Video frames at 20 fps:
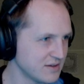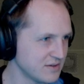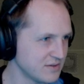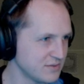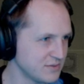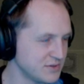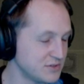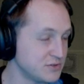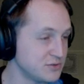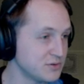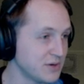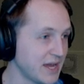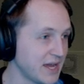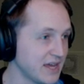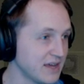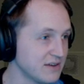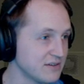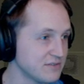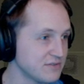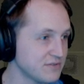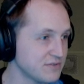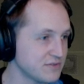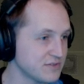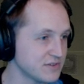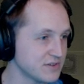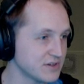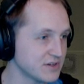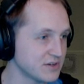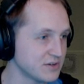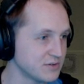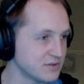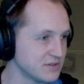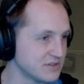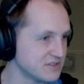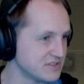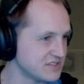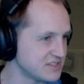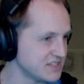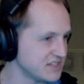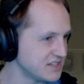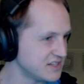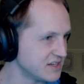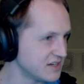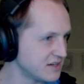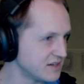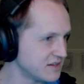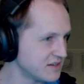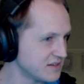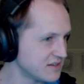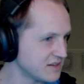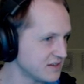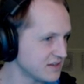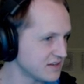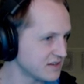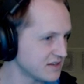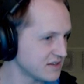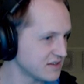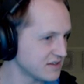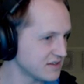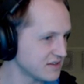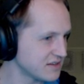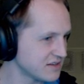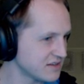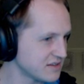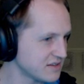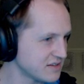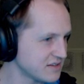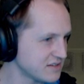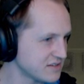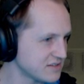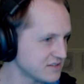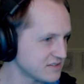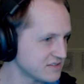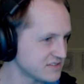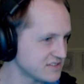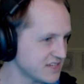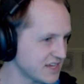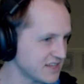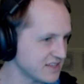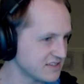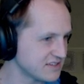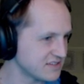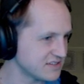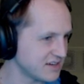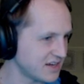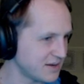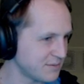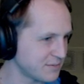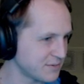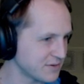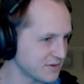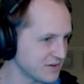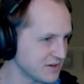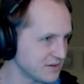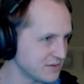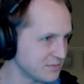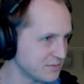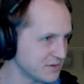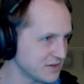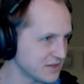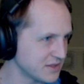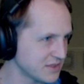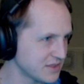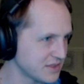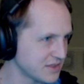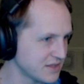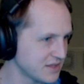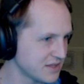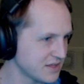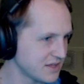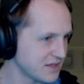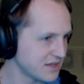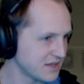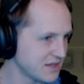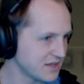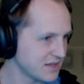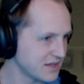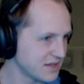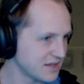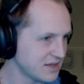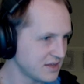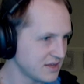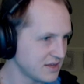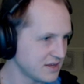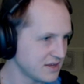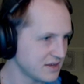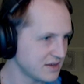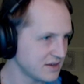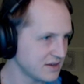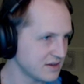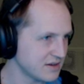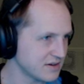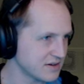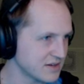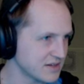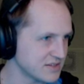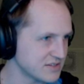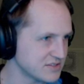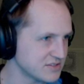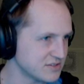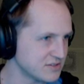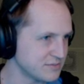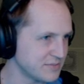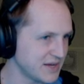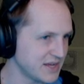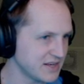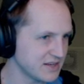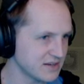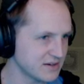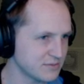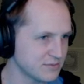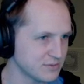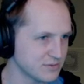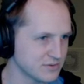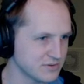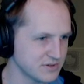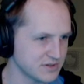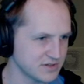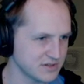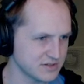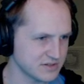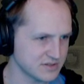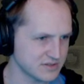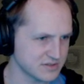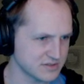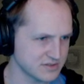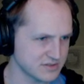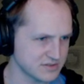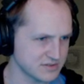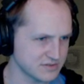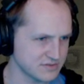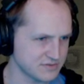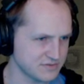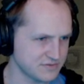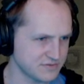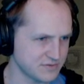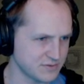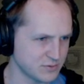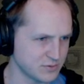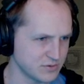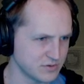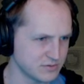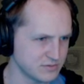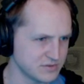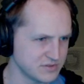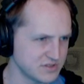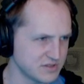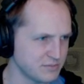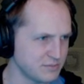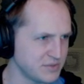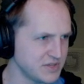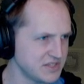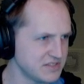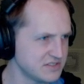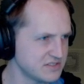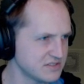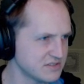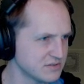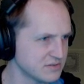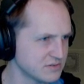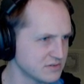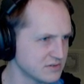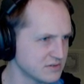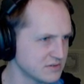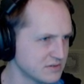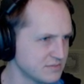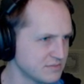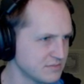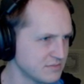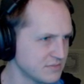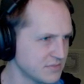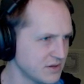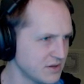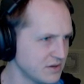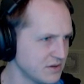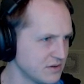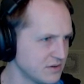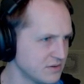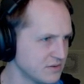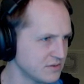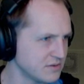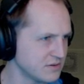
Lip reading: We do have a golden seed set to upgrade with. Okay, so Nomadic Warrior 4 was the Beast Lore. Oh no.